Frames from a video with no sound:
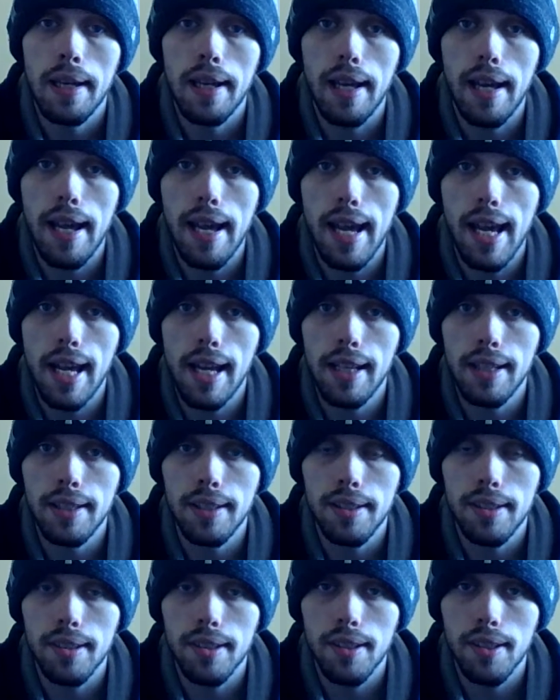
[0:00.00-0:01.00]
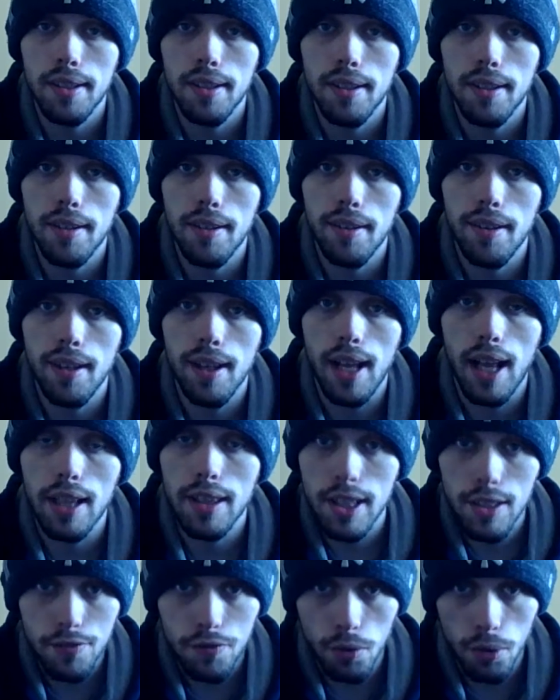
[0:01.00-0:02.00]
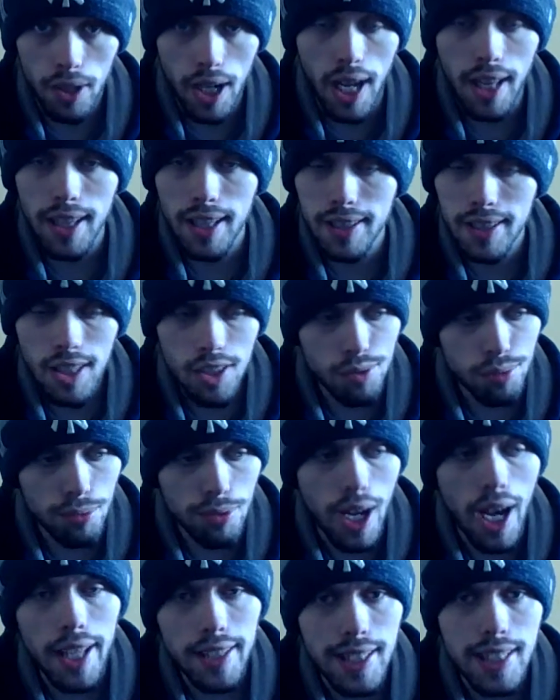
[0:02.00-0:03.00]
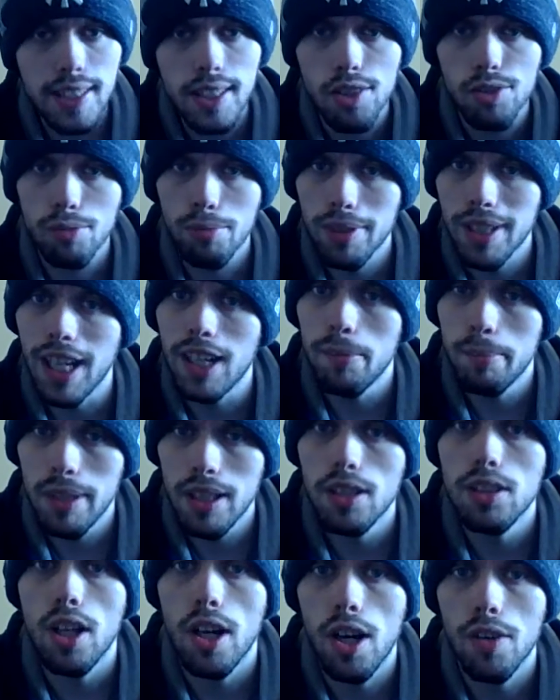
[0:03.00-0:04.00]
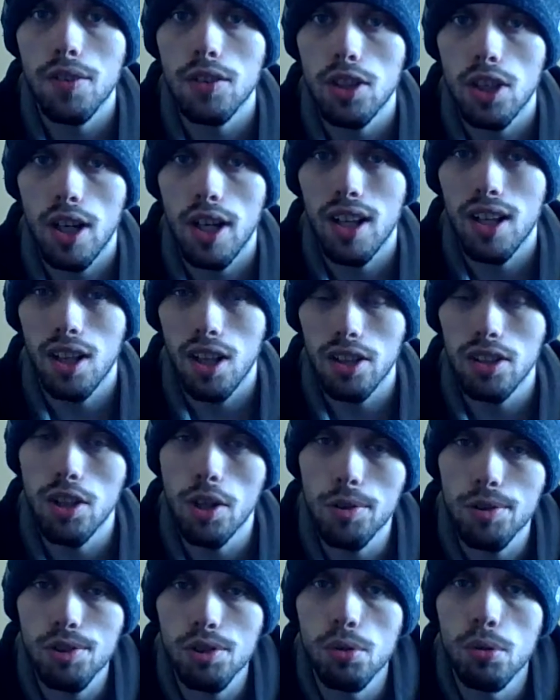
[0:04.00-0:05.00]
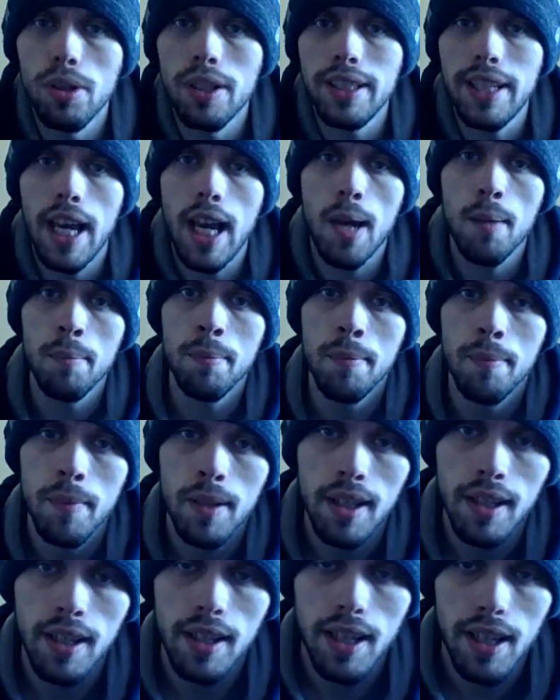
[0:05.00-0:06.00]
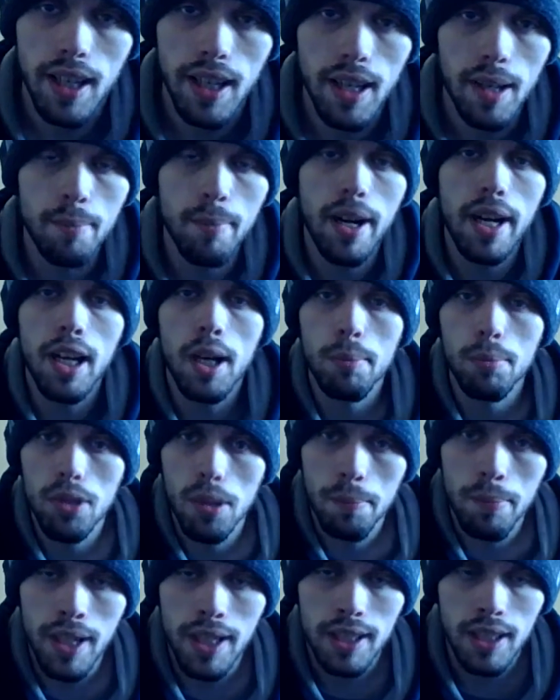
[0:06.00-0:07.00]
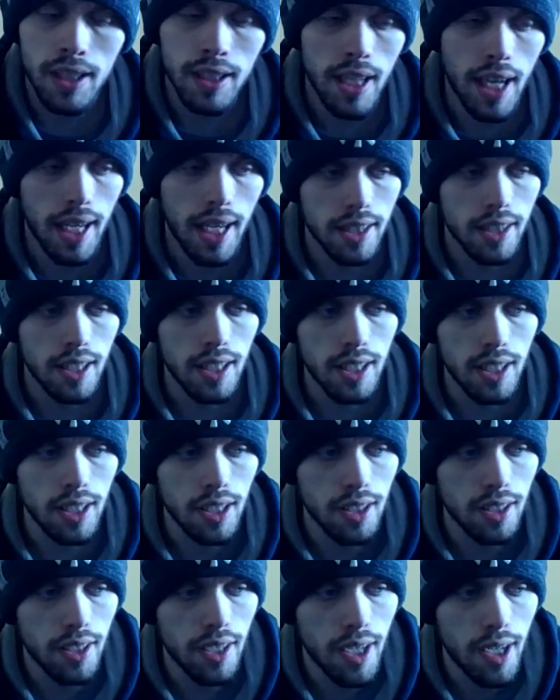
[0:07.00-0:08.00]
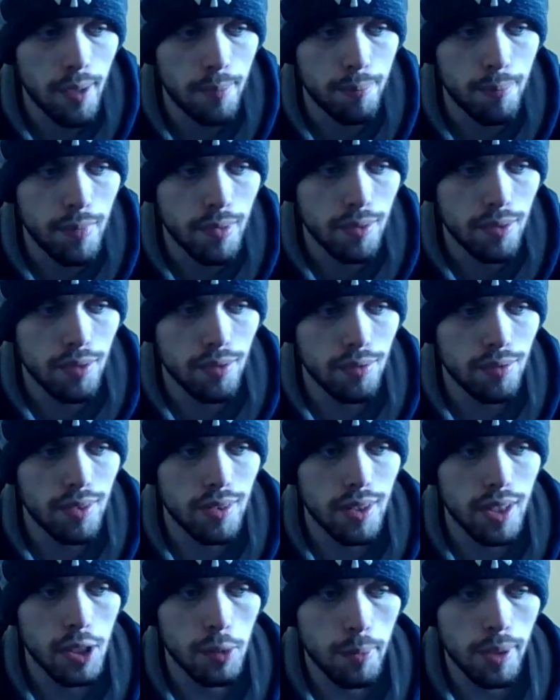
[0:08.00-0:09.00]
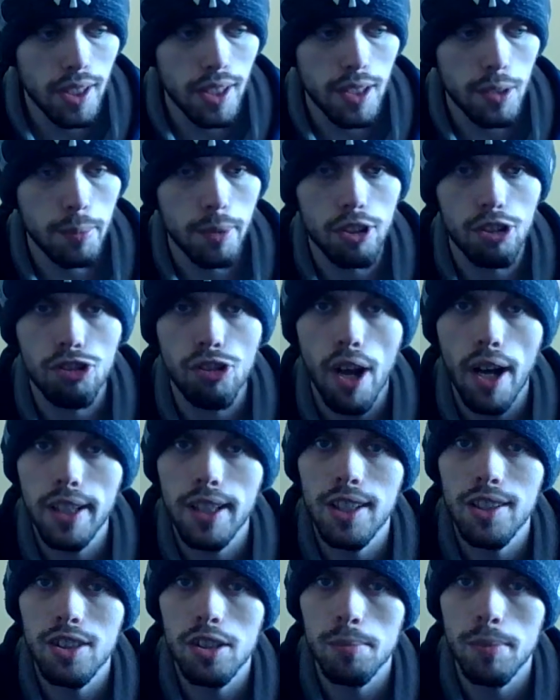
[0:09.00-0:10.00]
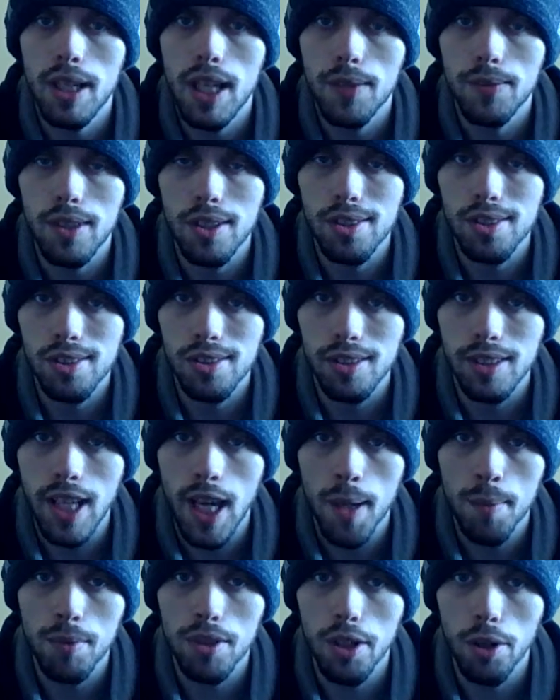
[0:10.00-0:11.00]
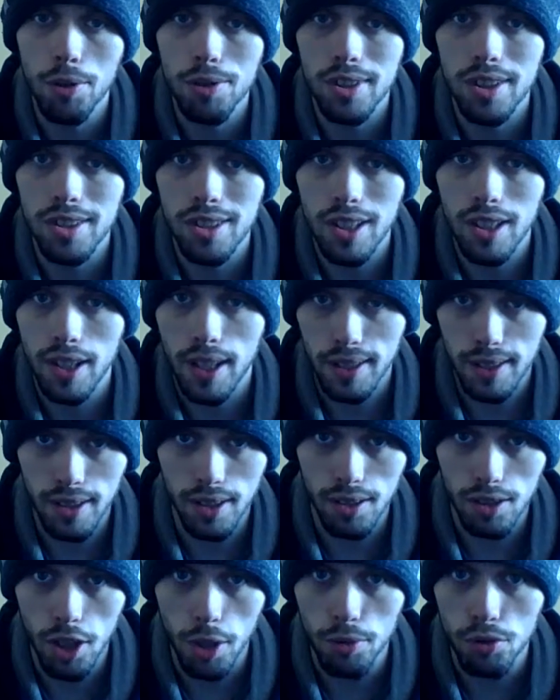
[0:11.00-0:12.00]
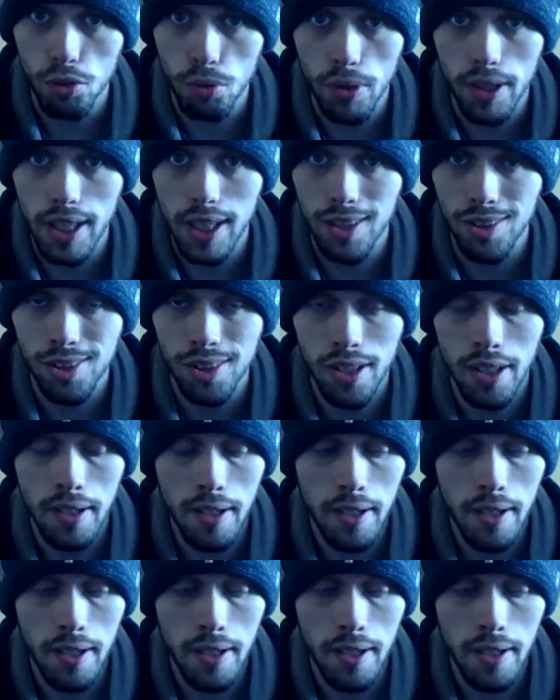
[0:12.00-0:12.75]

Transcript: and I think this will kind of be a low scoring game, in my humble opinion. I think it'll be shocking to me if this game goes into like the low 20s